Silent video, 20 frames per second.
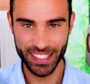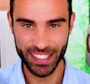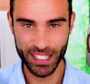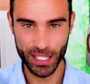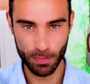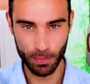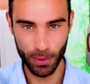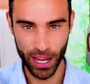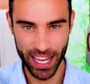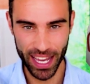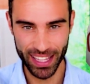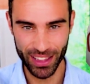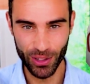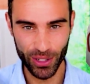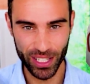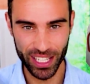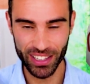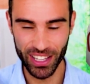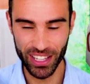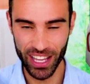despite
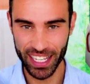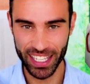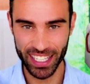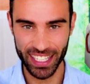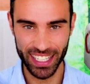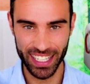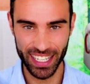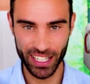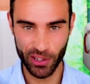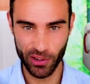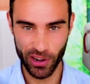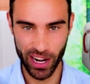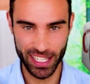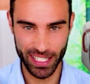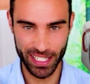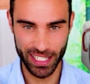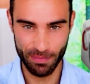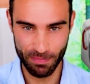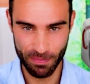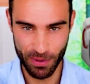looking like a
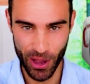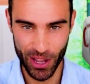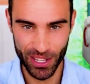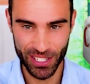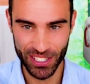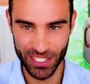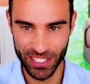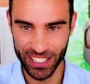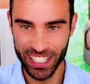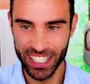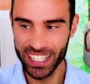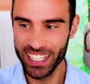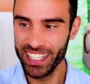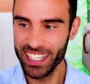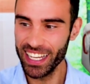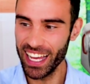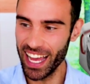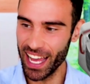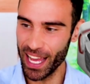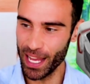crazy person
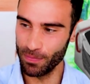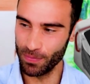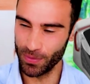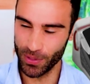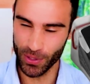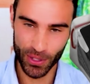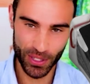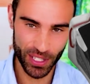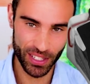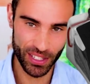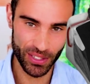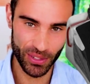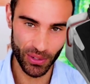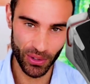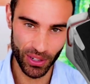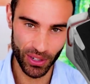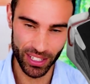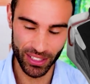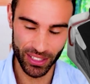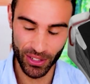um, using the
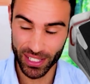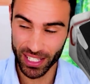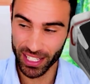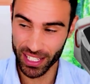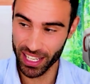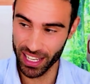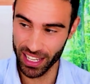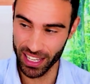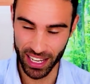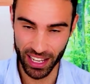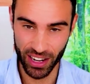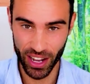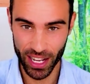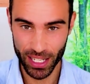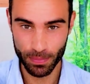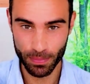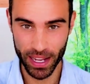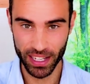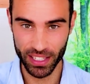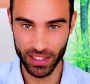sauna, using a, an
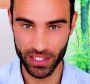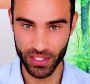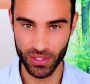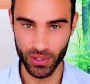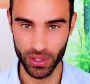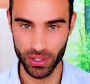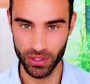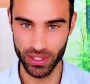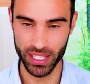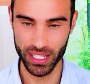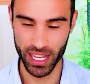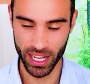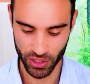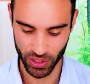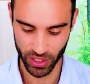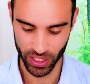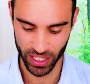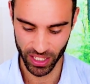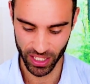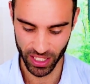ice pack in the sauna is
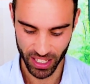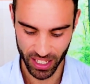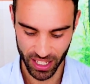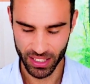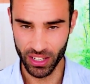actually,